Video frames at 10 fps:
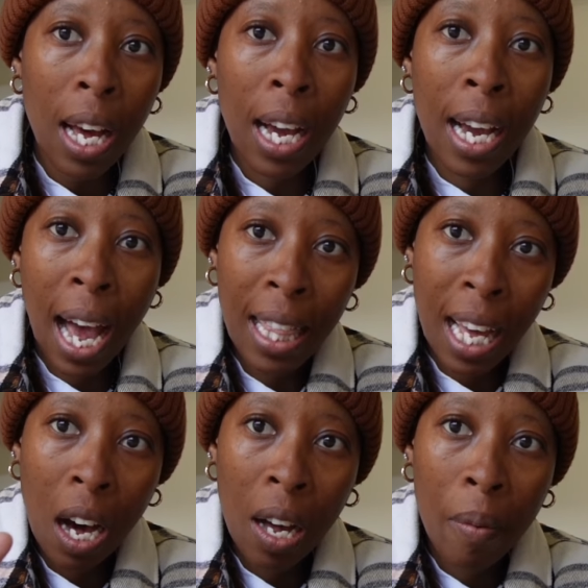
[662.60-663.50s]

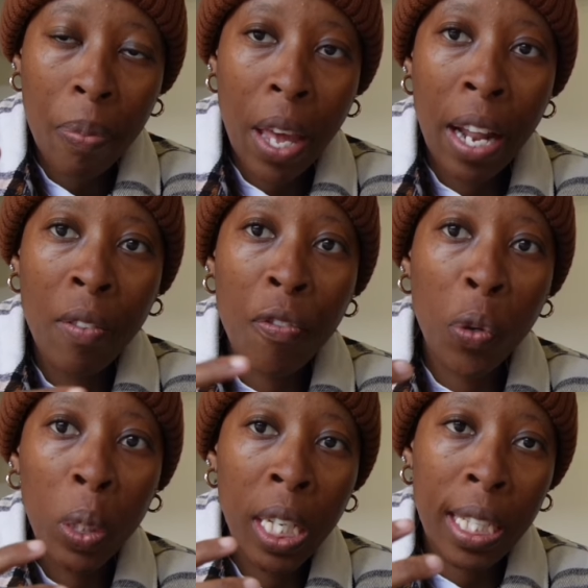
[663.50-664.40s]
gather and
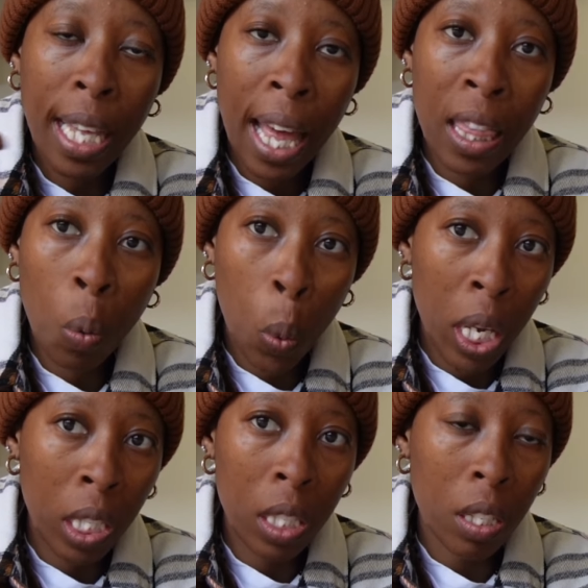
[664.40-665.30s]
fullness at the
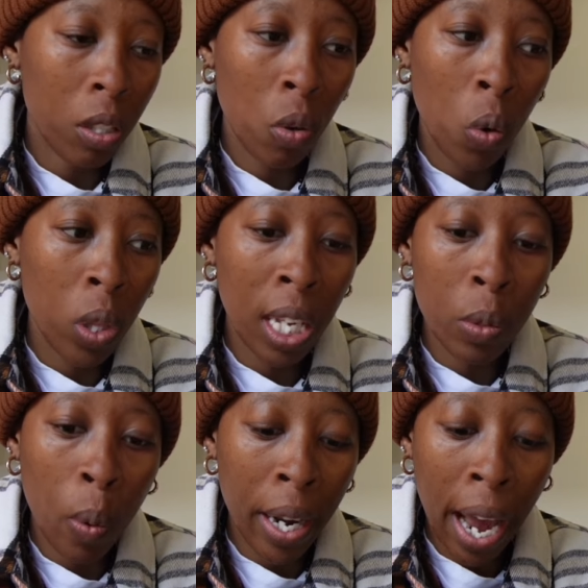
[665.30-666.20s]
waist. So that's
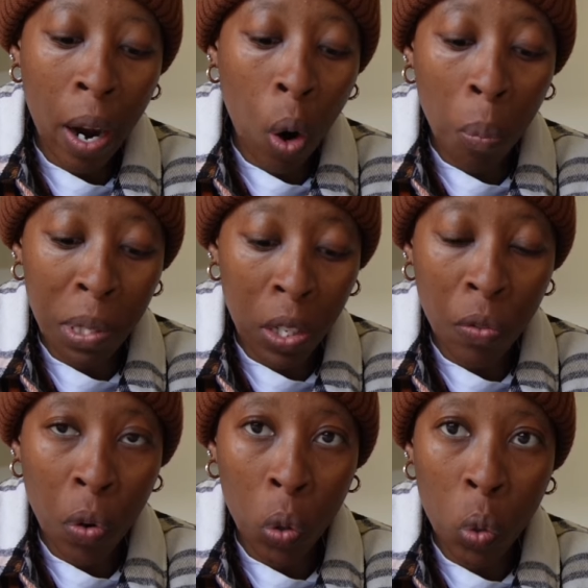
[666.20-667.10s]
what I opted
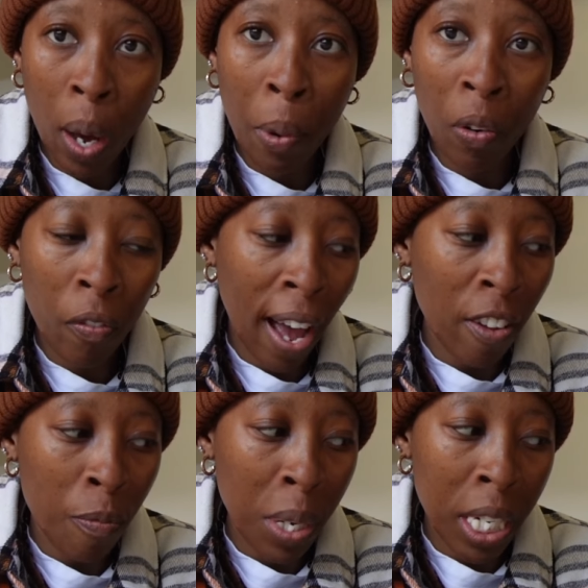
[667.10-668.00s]
for. So I bought
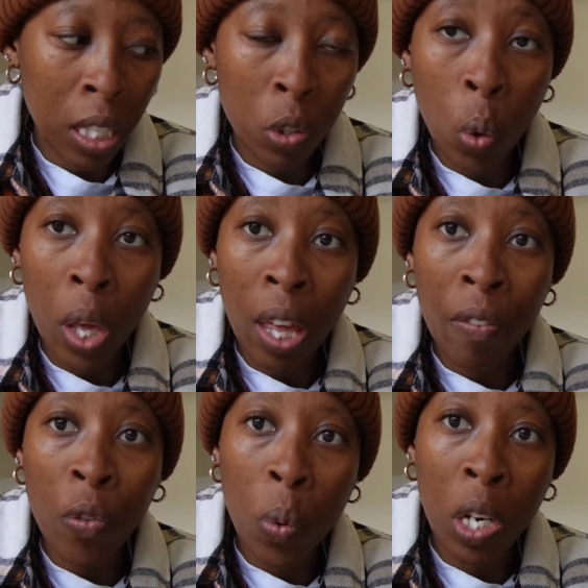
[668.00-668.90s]
5 meters. So
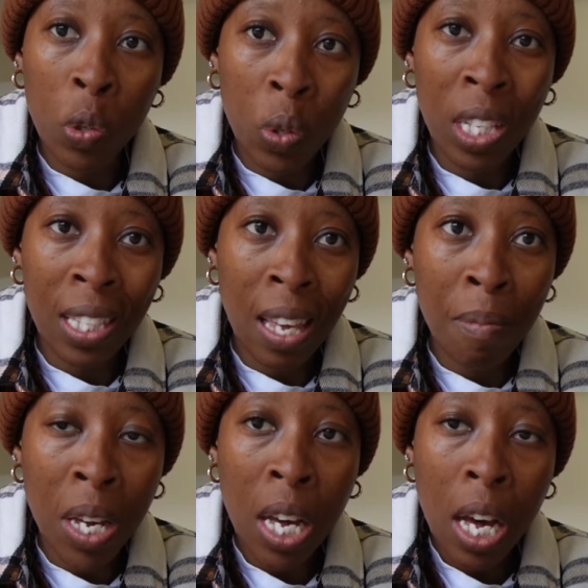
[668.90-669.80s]
if you want to do the
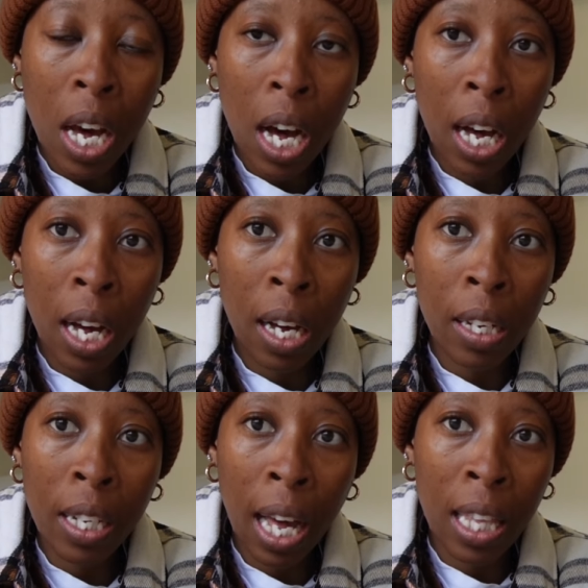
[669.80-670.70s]
same
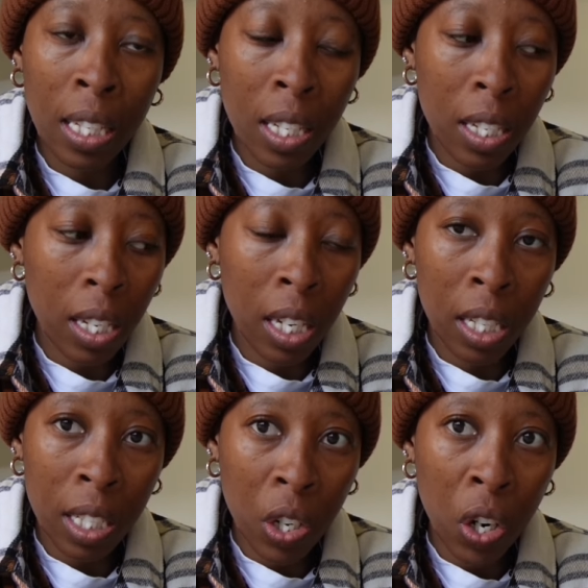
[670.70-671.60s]
gathered
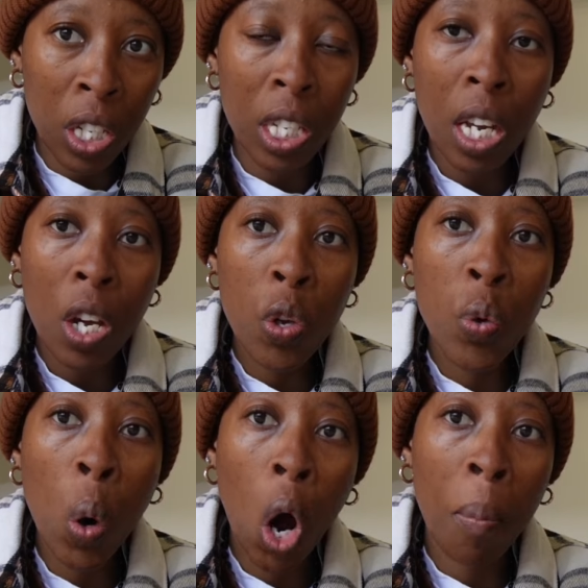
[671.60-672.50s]
skirt, you
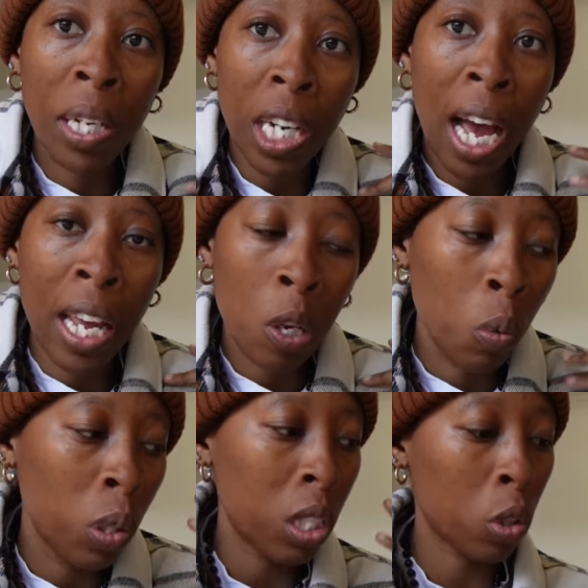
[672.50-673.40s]
know how much I
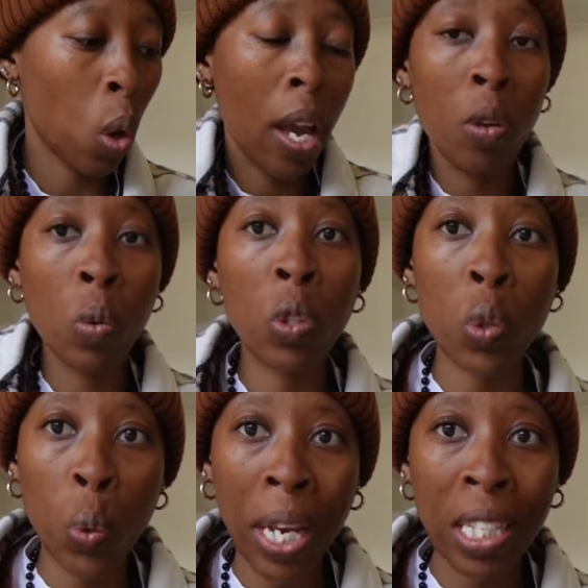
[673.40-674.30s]
used. So I
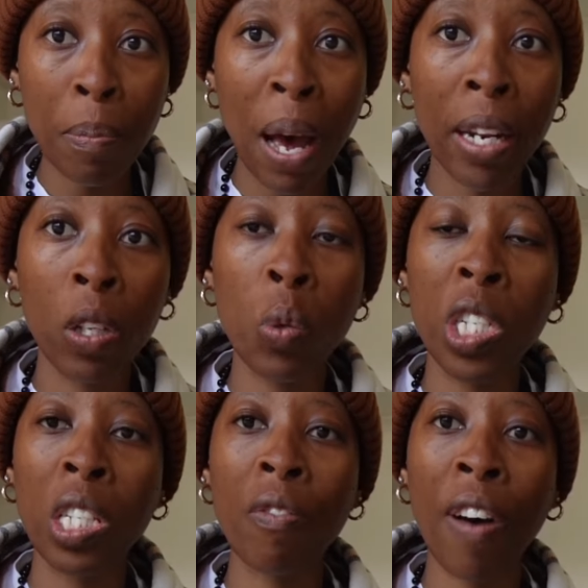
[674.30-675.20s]
used 20 panels,
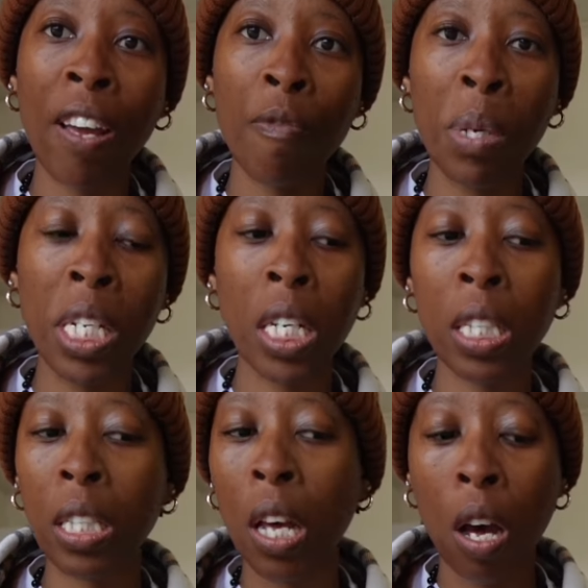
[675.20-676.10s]
which is 5 meters